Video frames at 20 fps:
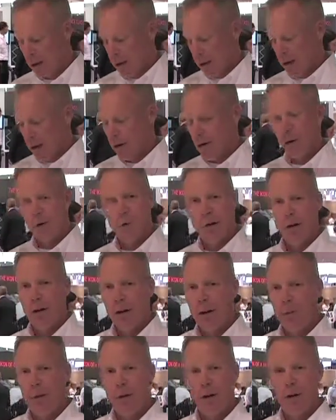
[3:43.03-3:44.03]
and are
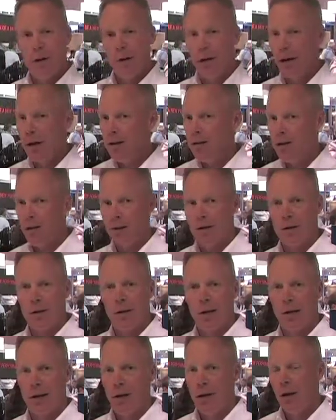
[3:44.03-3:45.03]
available in
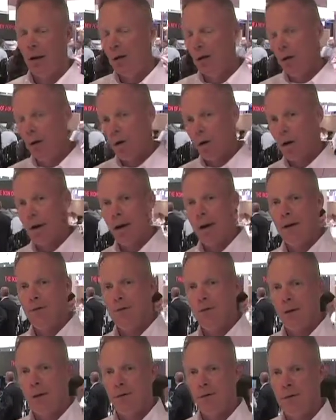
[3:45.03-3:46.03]
HSK or CAT
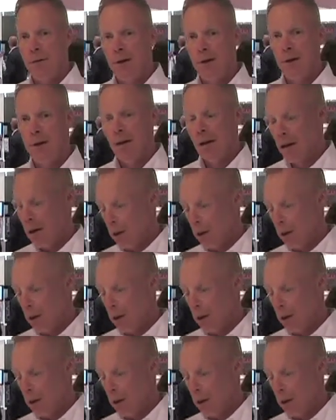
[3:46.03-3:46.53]
50